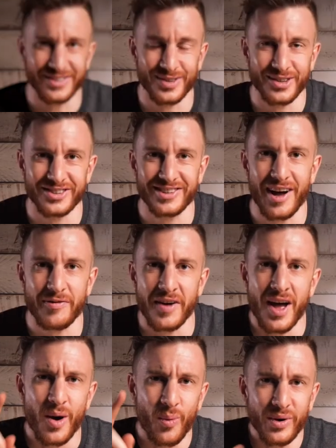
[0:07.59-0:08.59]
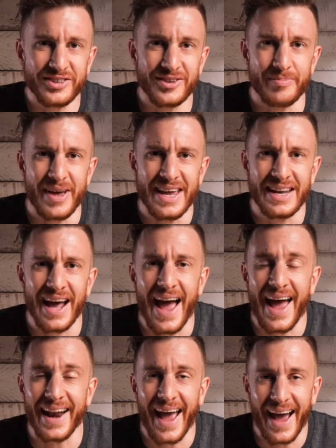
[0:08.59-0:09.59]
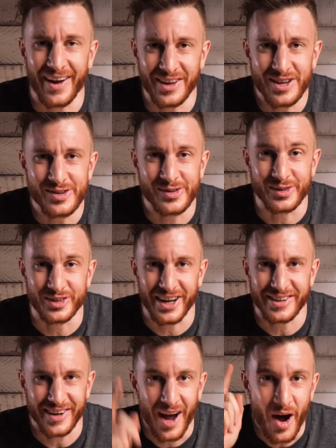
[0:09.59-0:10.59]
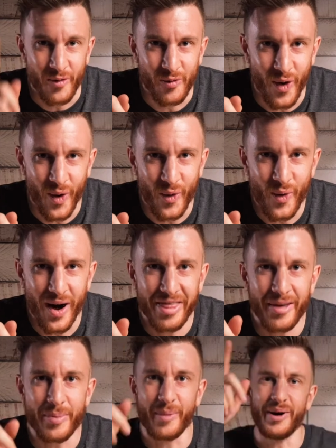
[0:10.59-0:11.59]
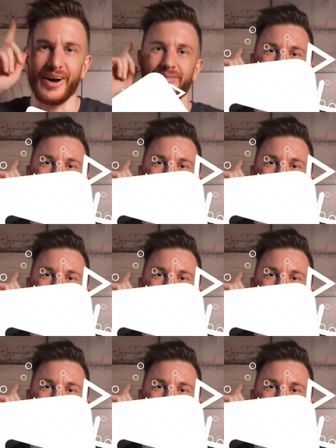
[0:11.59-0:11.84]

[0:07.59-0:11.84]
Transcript: sort of stuff. What does it mean and how do you use it? Roll the bumper.